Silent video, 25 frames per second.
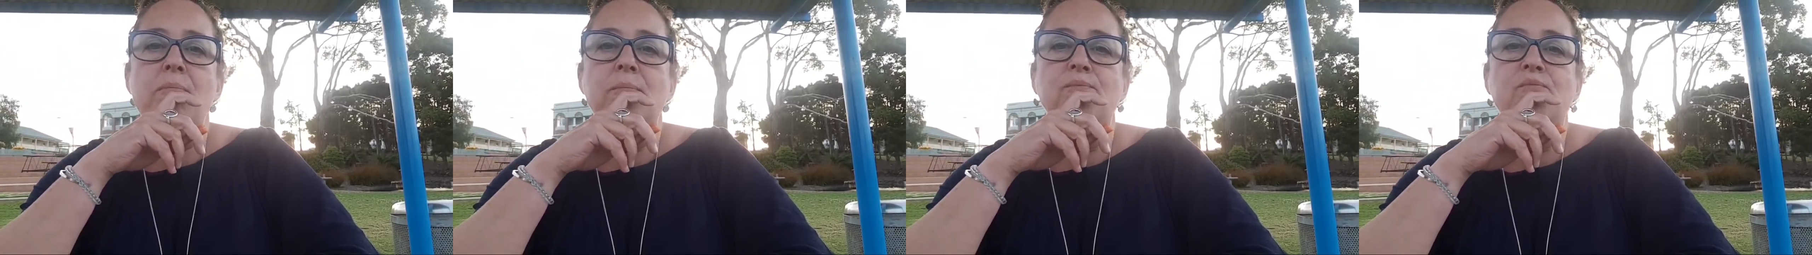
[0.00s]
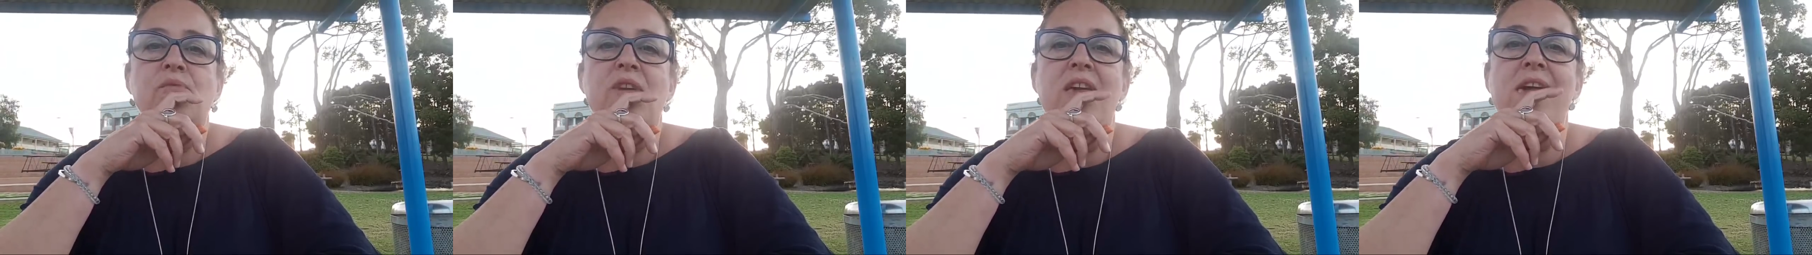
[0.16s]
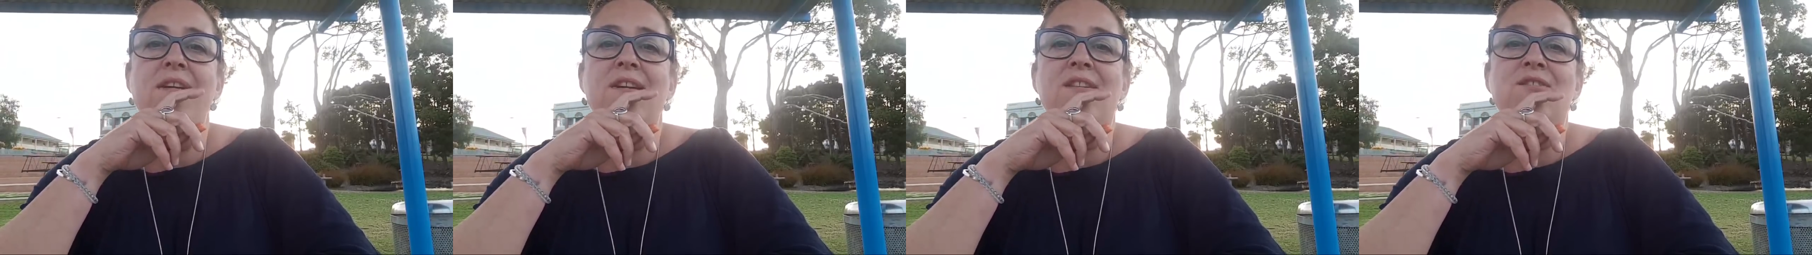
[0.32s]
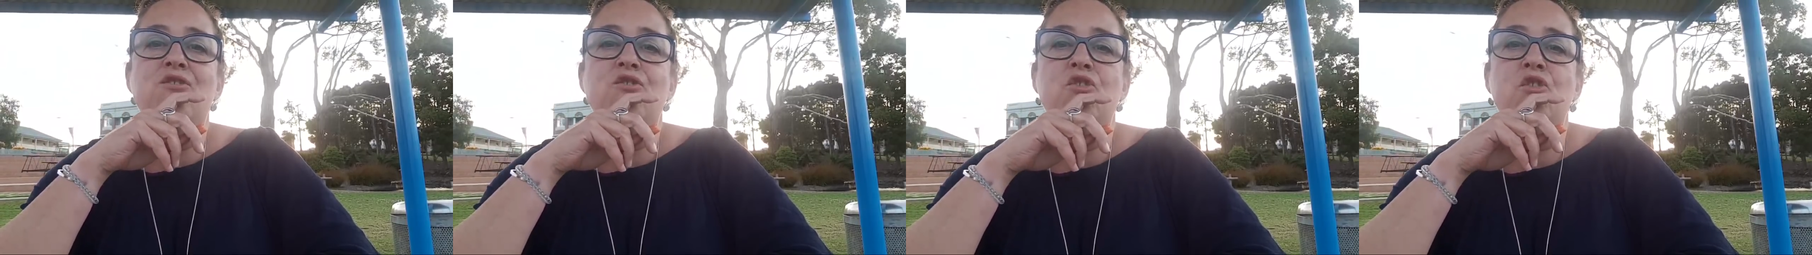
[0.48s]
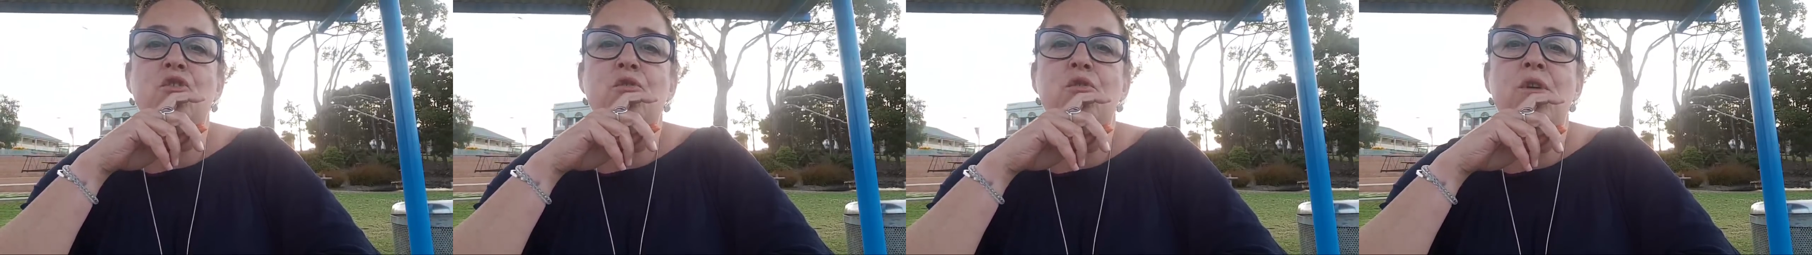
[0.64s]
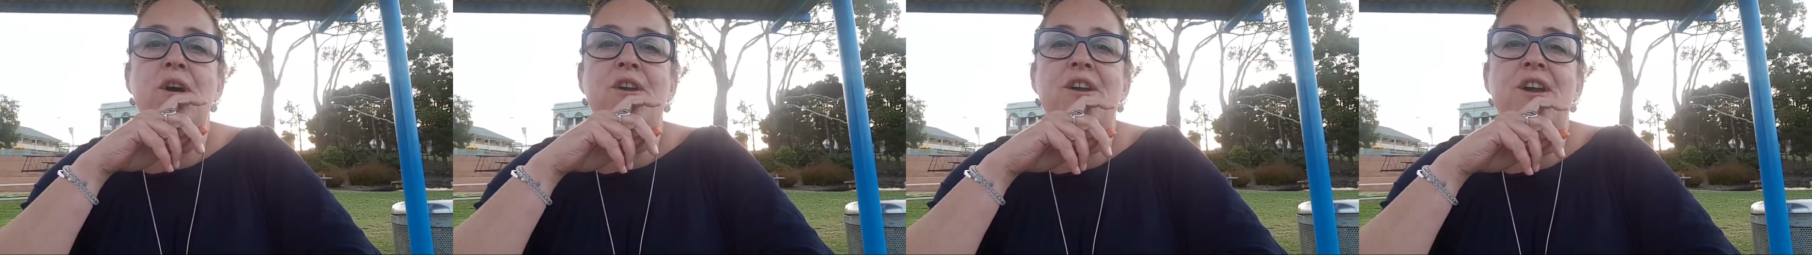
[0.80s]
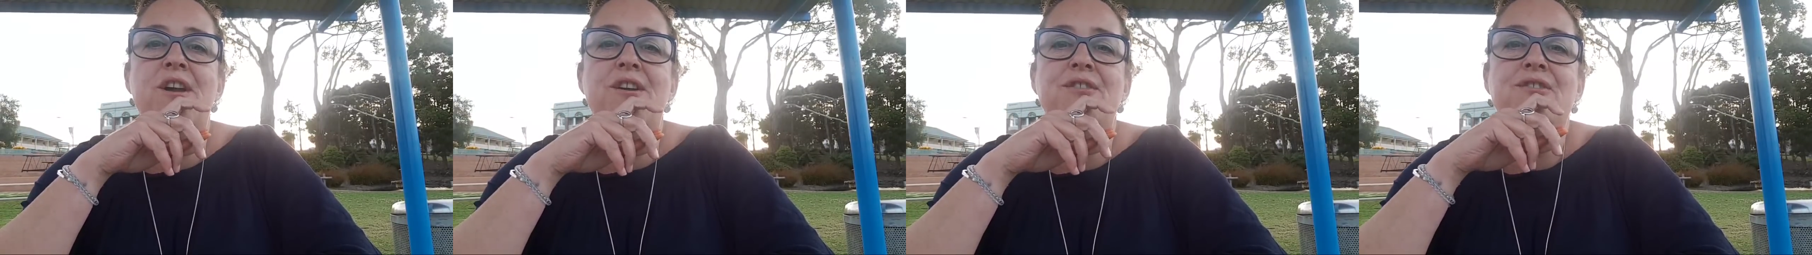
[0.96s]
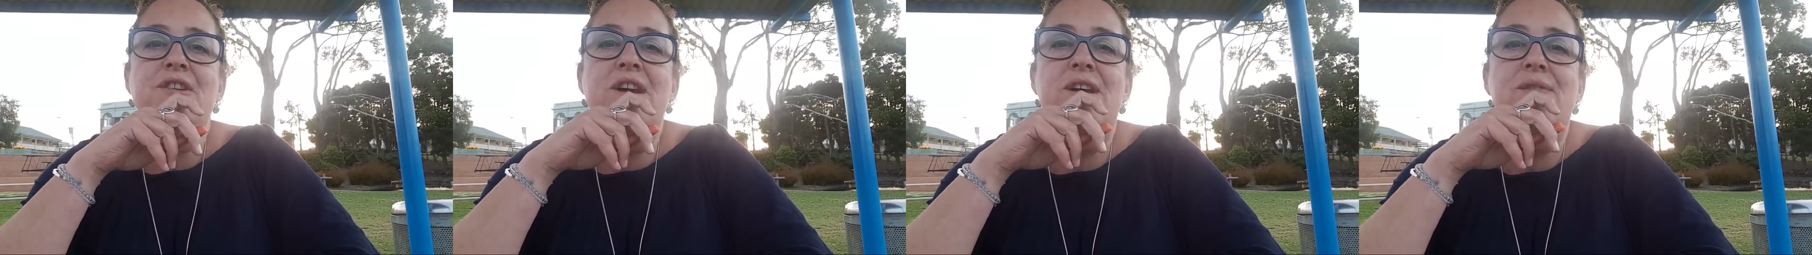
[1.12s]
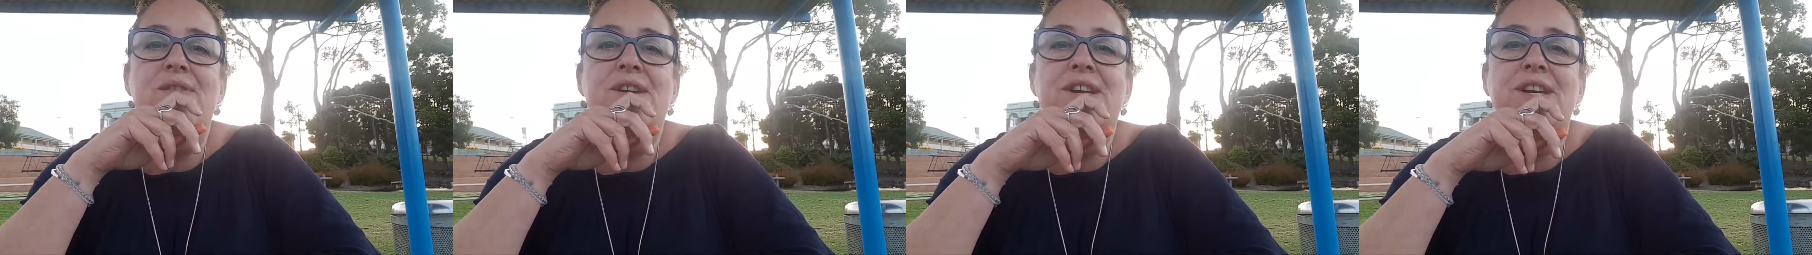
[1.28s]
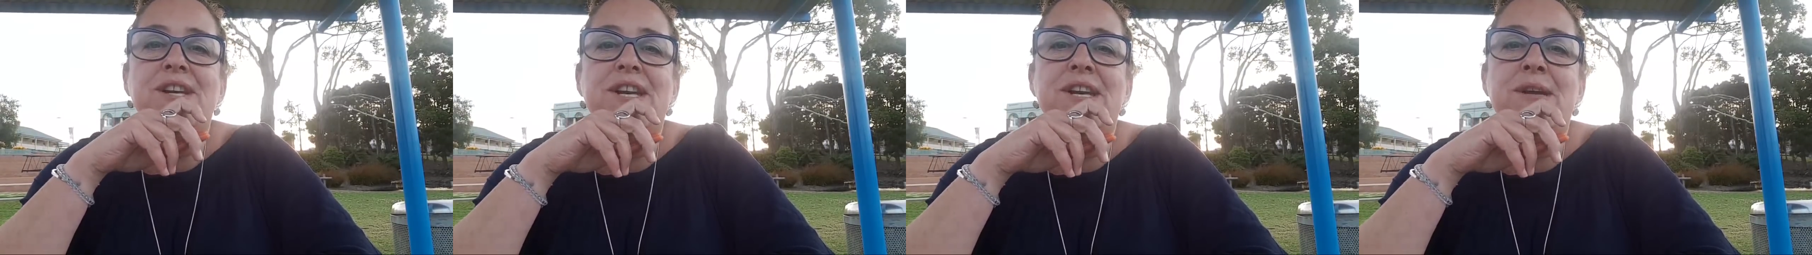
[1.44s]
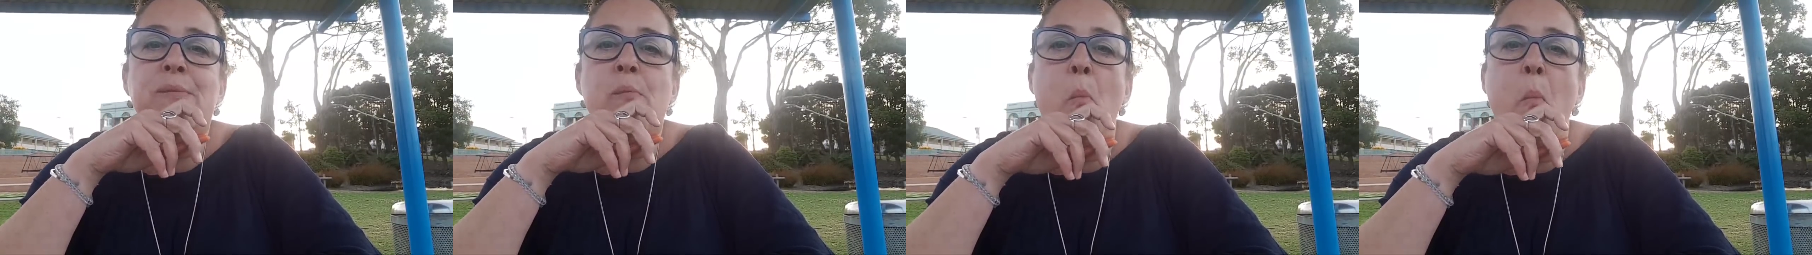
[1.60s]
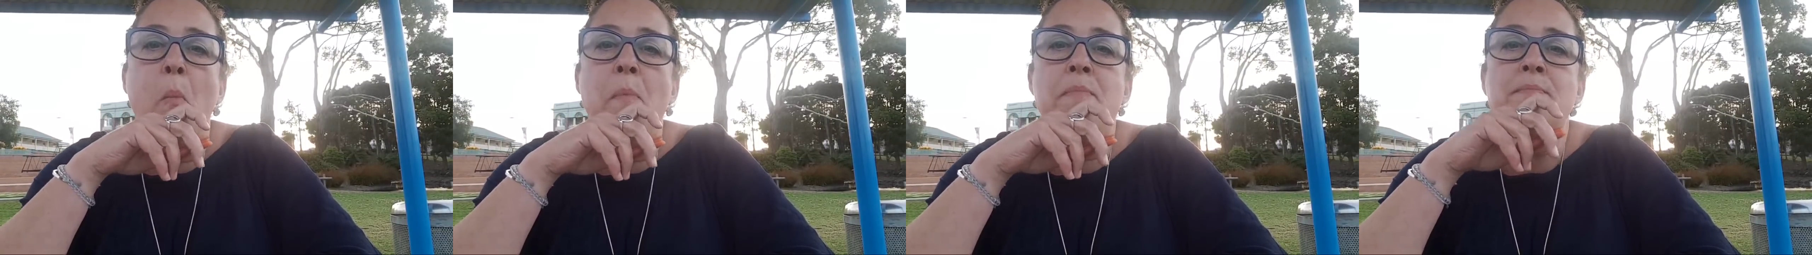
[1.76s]
Yeah, that's cool. I don't have
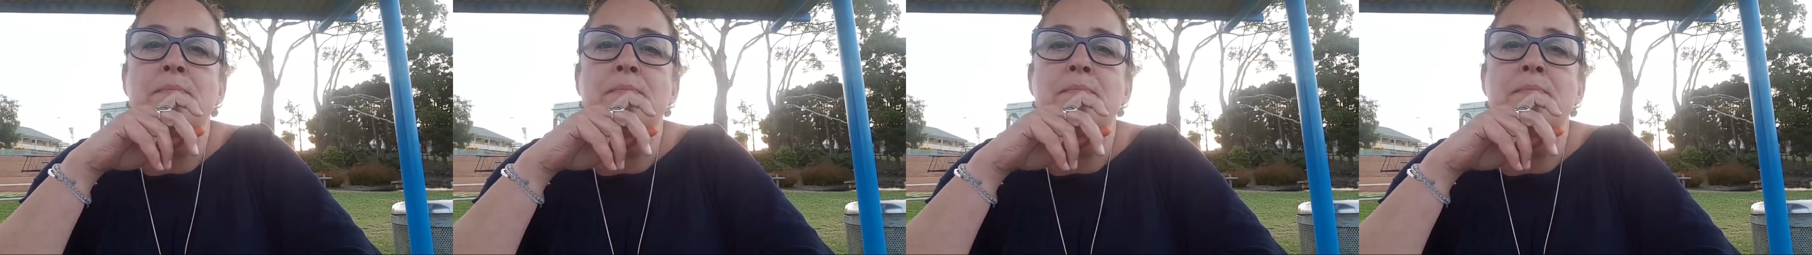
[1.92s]
any.